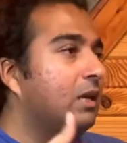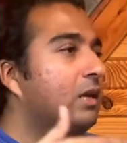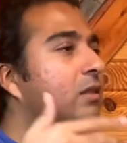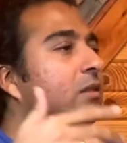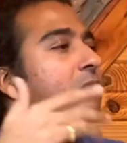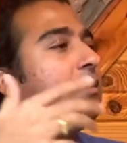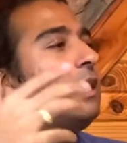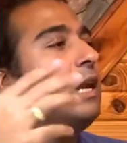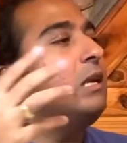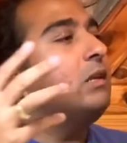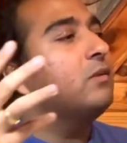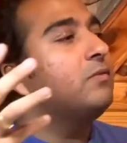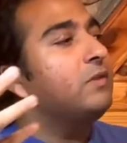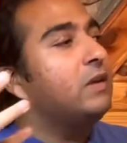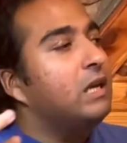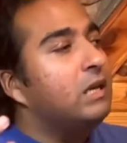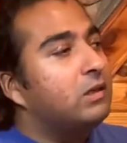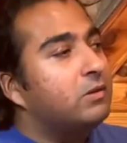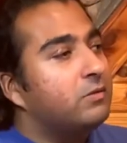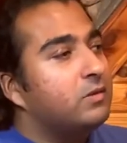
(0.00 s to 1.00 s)
and the taint
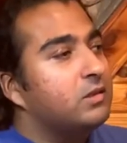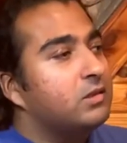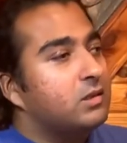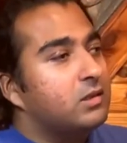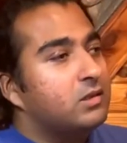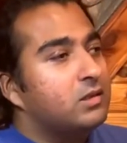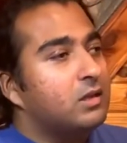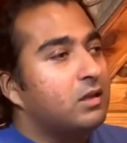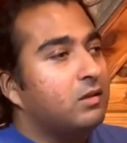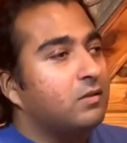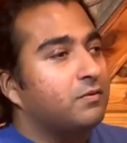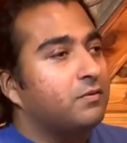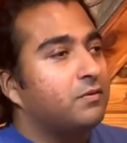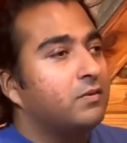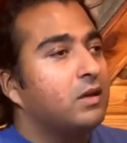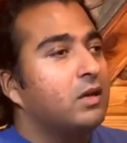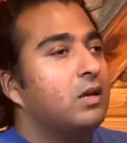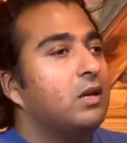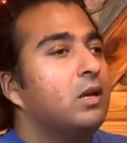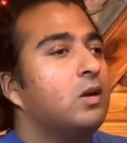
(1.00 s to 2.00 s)
of ignorance
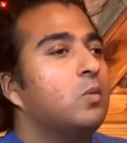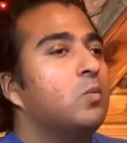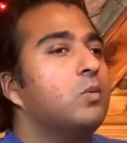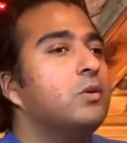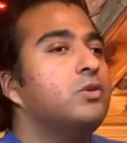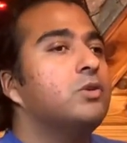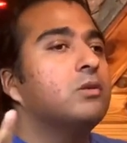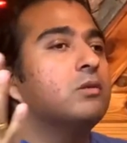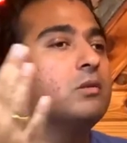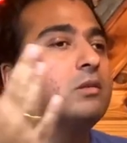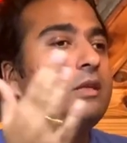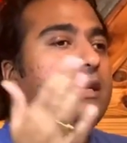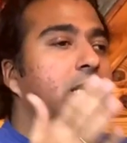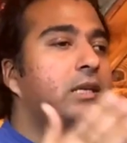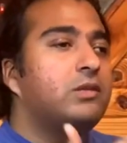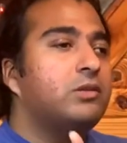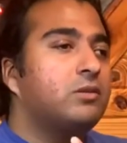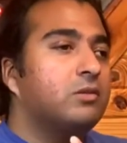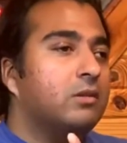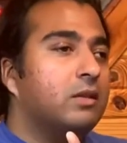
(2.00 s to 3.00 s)
itself, which
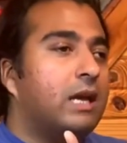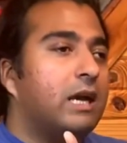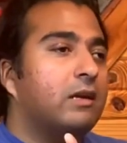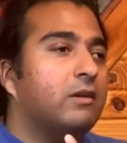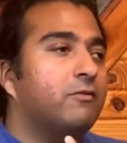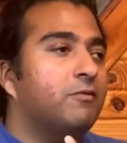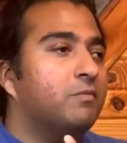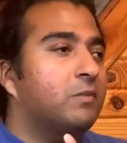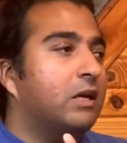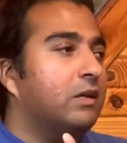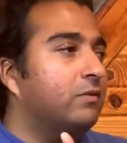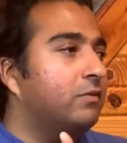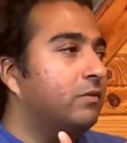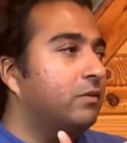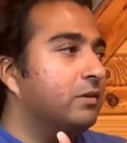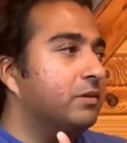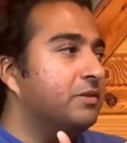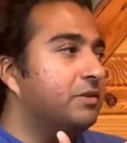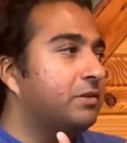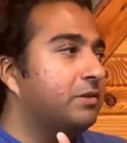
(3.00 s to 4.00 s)
leads to lack of
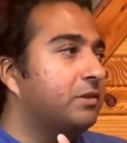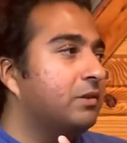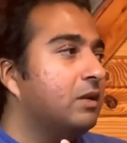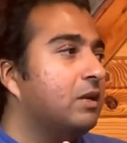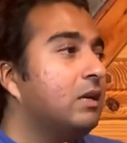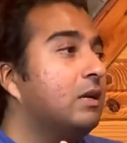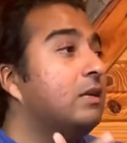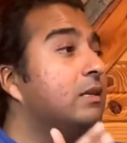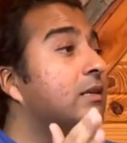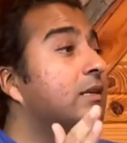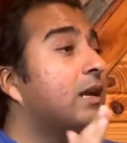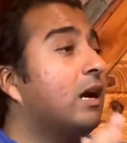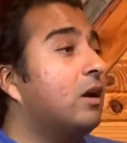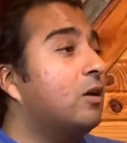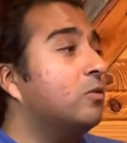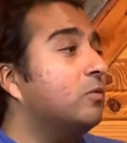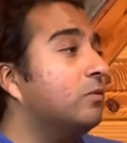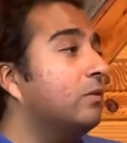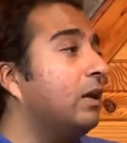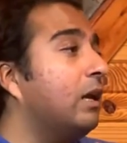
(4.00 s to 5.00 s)
mindfulness.
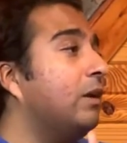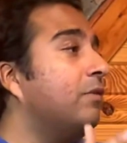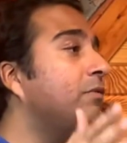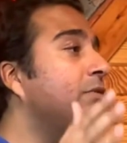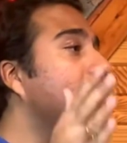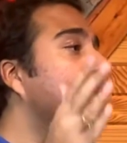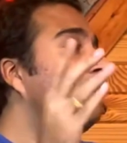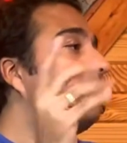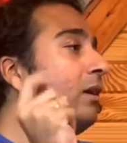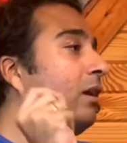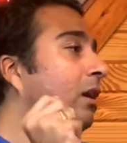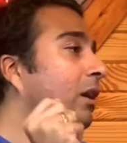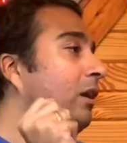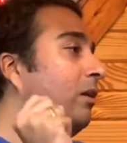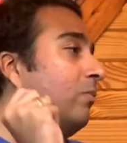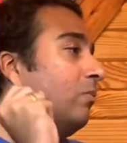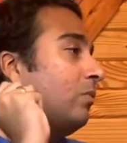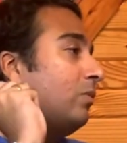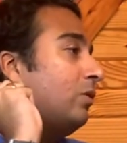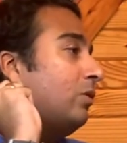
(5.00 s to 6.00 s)
Now, every
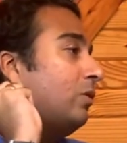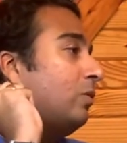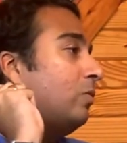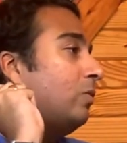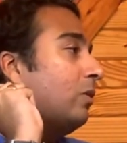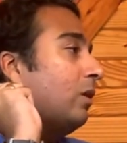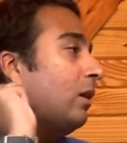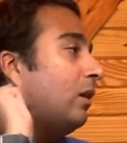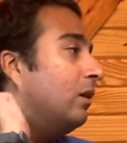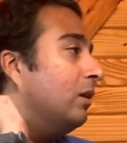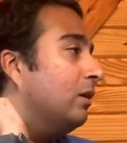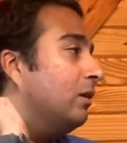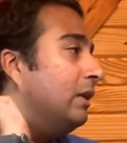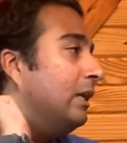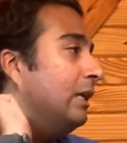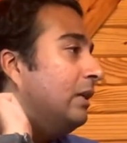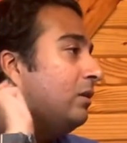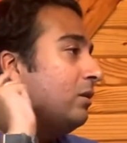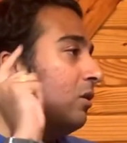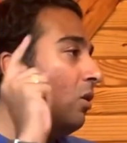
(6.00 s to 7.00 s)
time you
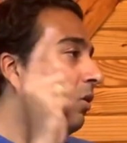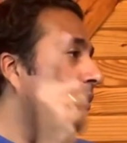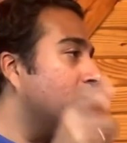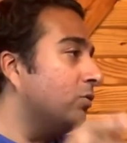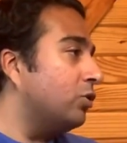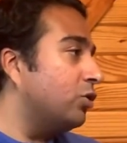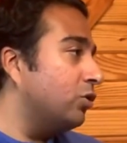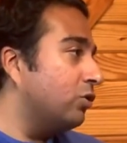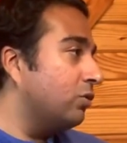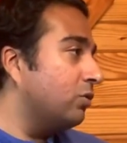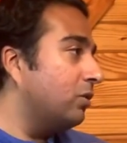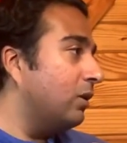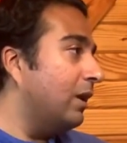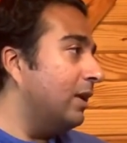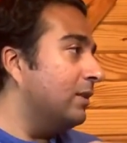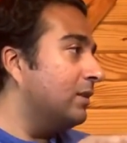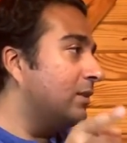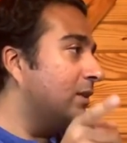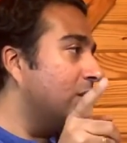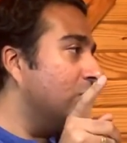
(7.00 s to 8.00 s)
indulge
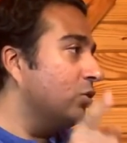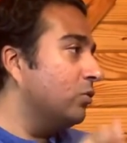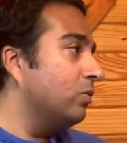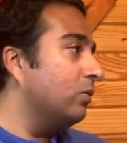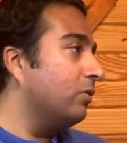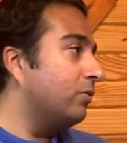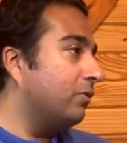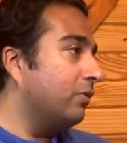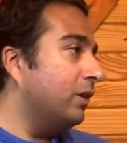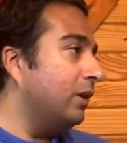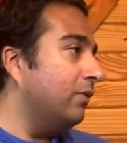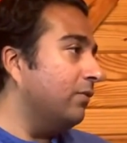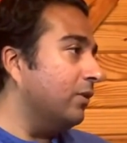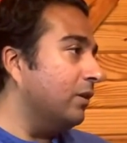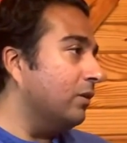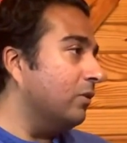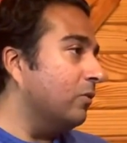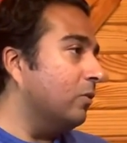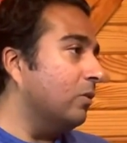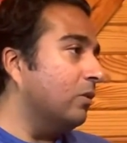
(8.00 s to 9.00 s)
in sensual
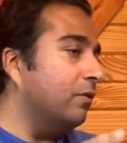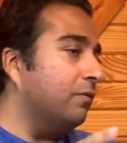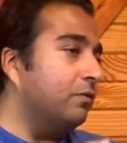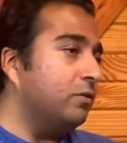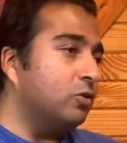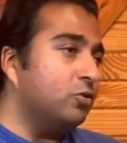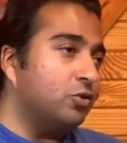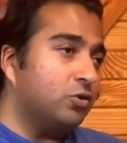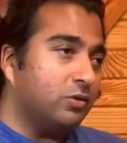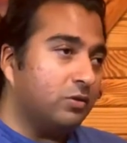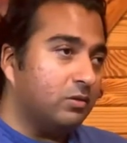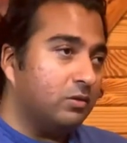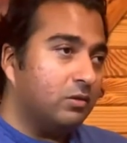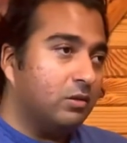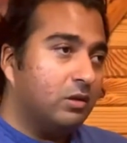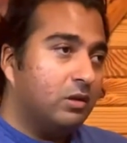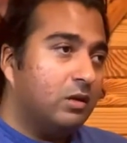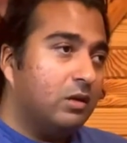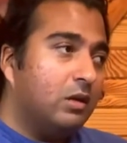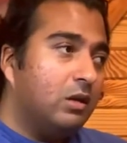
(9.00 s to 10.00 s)
craving or
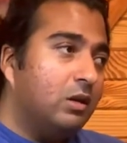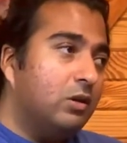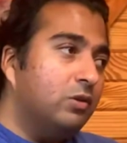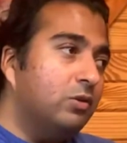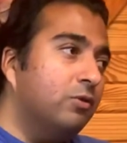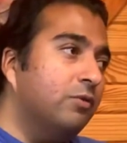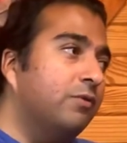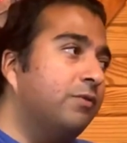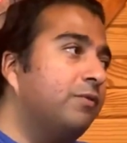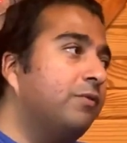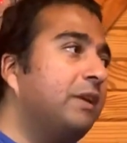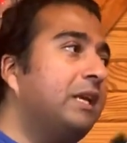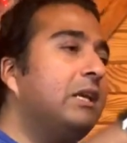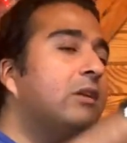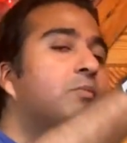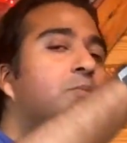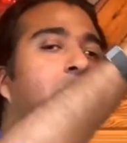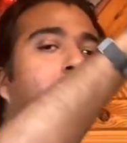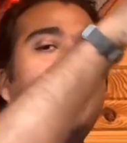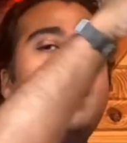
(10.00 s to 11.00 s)
aversion, you
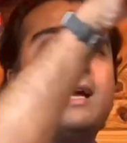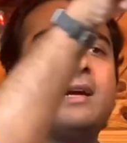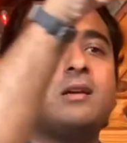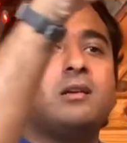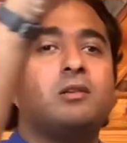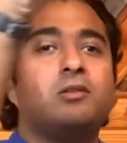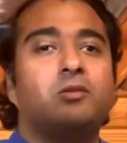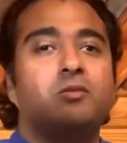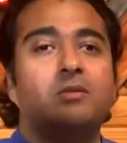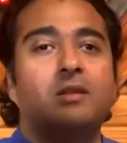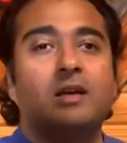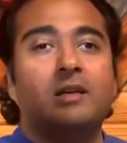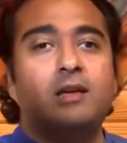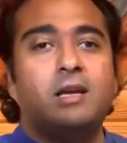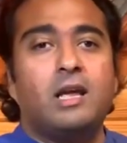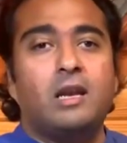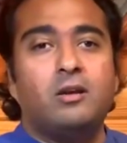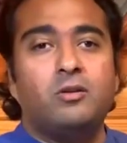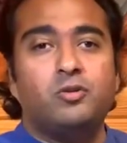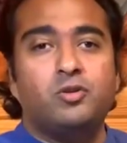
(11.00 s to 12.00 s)
feed back to
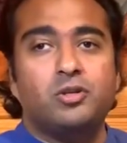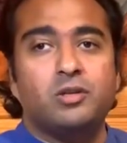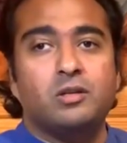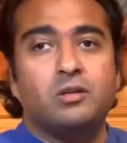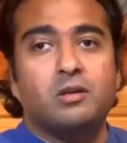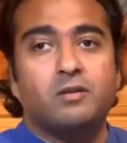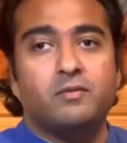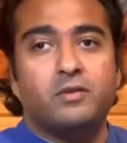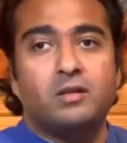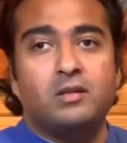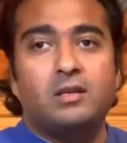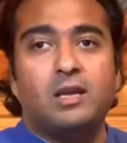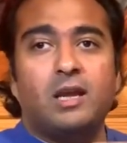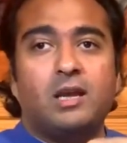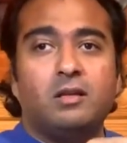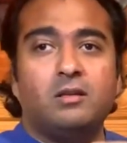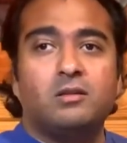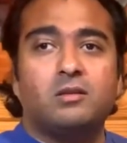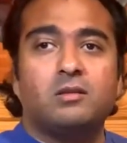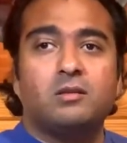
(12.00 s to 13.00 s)
that energy of the
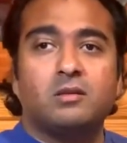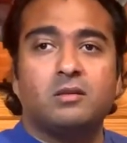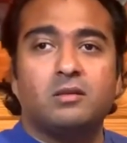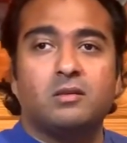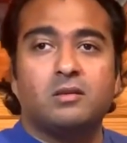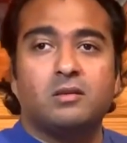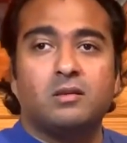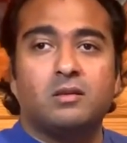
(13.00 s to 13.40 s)
taint